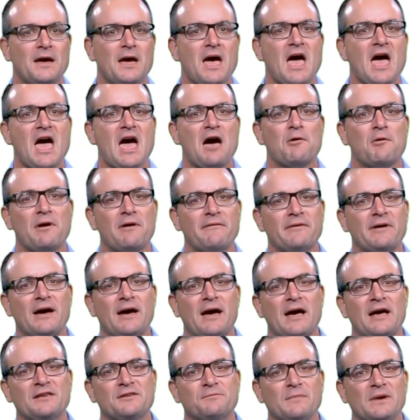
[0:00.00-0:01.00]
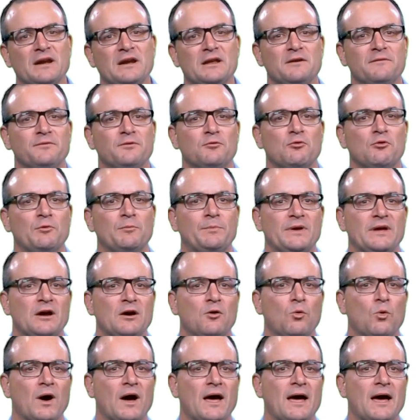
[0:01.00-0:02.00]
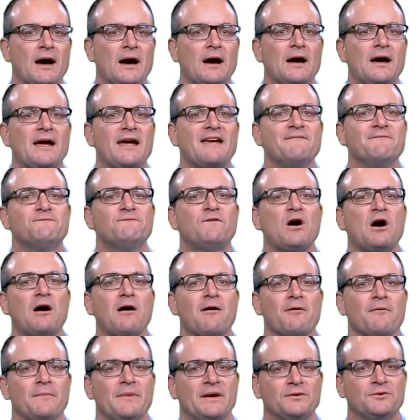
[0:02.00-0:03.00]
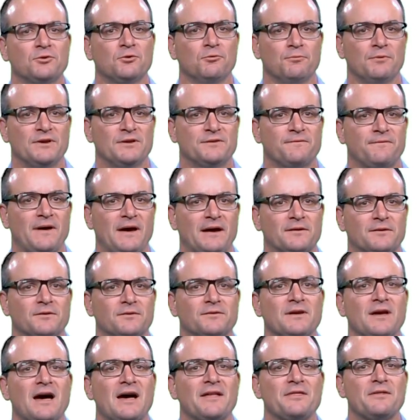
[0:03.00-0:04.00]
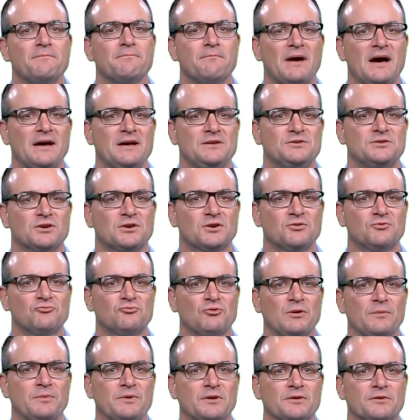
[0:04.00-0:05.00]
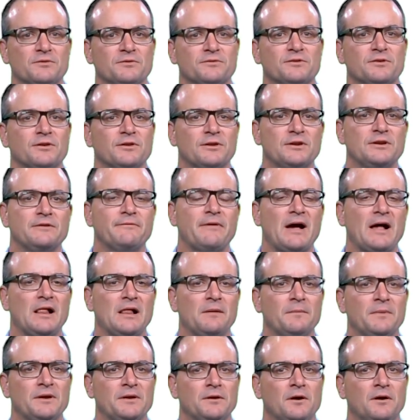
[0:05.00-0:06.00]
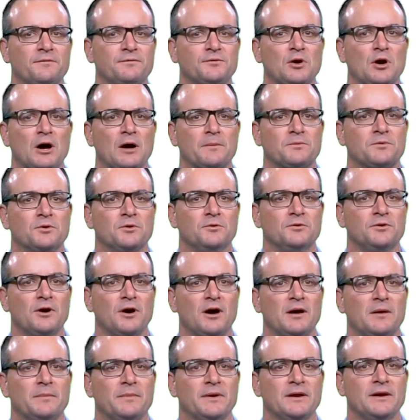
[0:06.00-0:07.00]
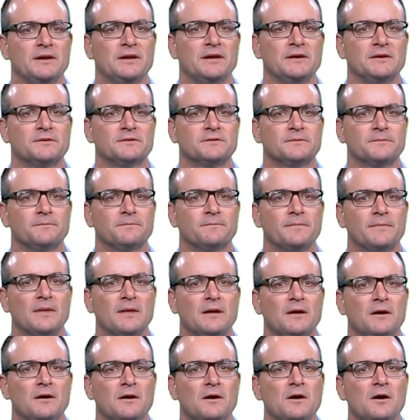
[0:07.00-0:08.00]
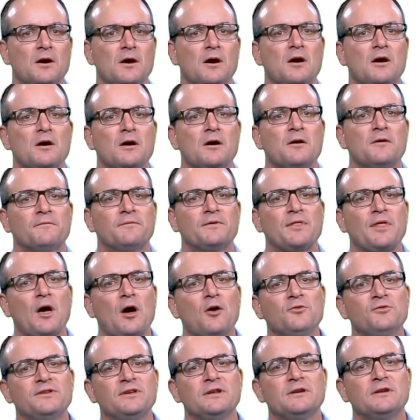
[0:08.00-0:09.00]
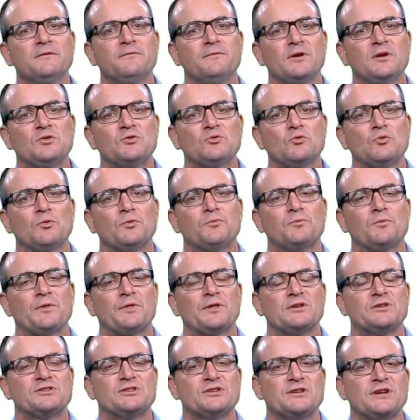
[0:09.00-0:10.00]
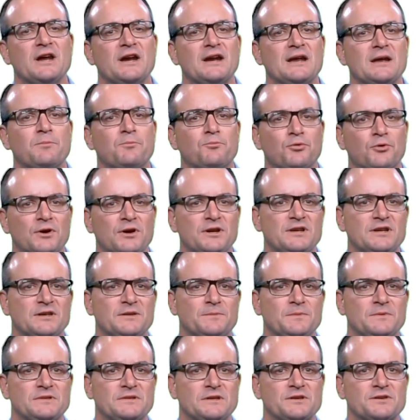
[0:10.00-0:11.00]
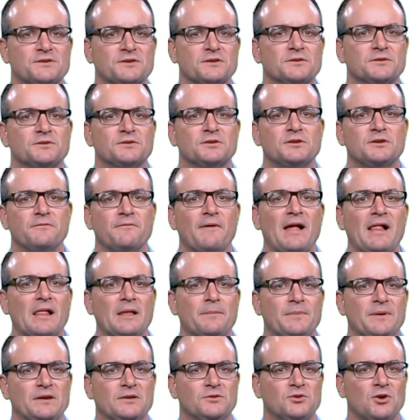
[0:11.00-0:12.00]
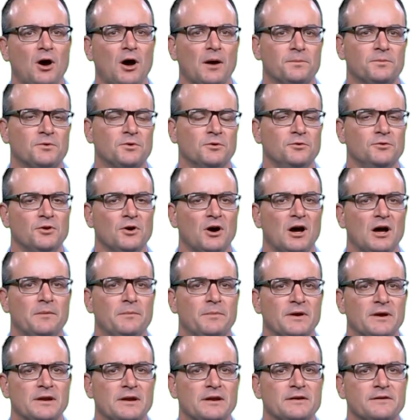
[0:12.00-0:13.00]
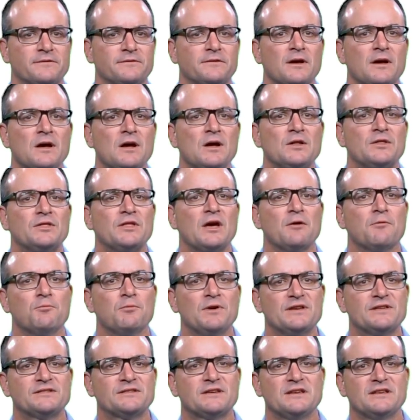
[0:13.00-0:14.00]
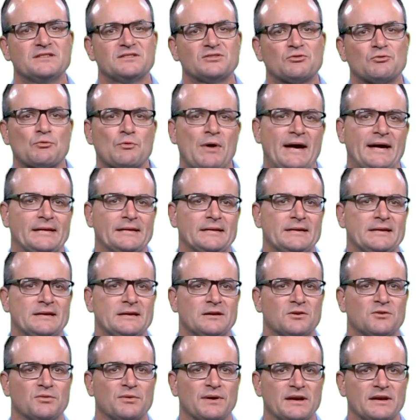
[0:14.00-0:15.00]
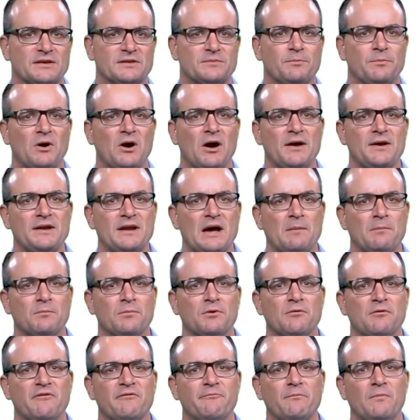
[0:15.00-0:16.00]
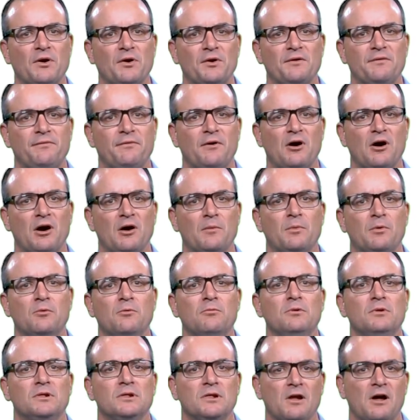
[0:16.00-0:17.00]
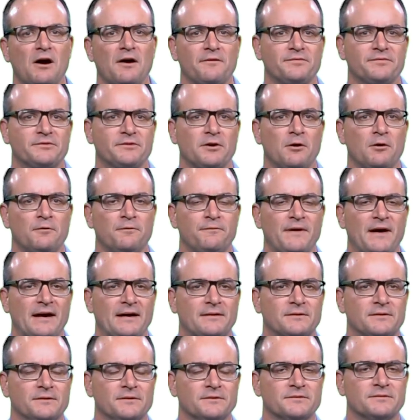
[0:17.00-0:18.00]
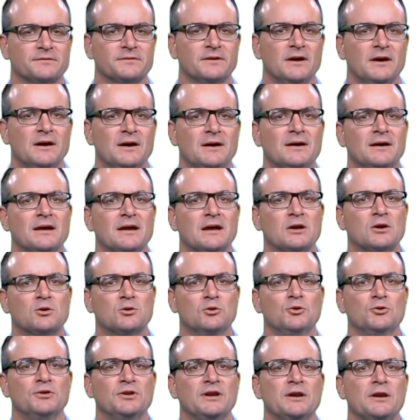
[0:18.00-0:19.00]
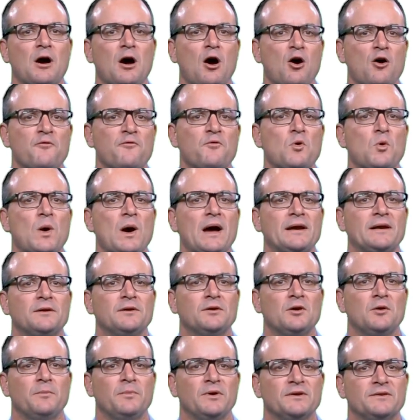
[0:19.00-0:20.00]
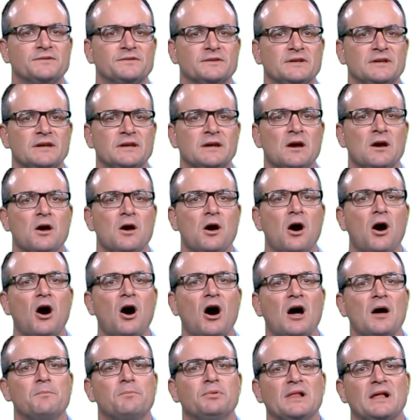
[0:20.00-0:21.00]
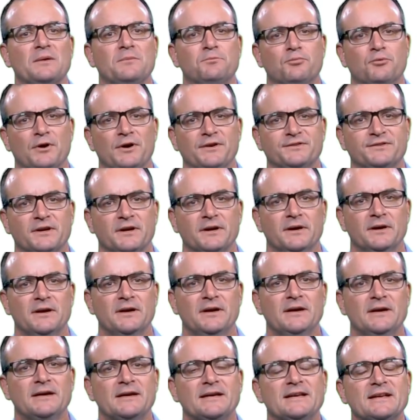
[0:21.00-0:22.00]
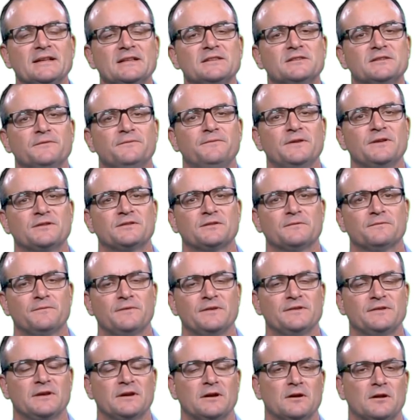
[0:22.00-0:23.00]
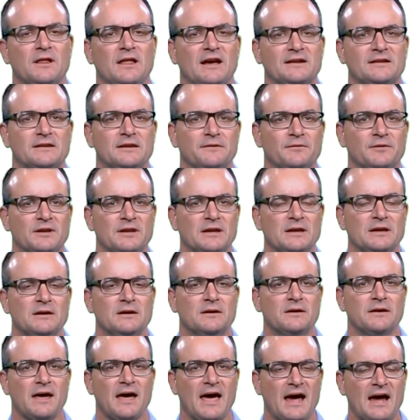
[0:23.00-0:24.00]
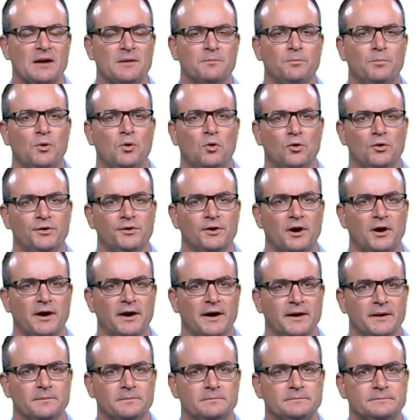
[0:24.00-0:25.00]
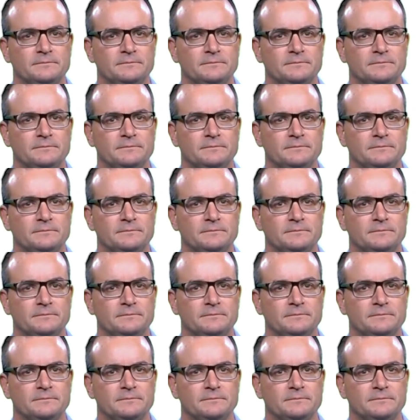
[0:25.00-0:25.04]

However, as many of you would be aware, environmental risk factors are the major contributors to the development of type 2 diabetes. For those individuals with a genetic predisposition to developing type 2 diabetes, their risk is greatly increased by a number of modifiable lifestyle factors, including overweight and obesity, high blood pressure, insufficient physical activity, and poor diet.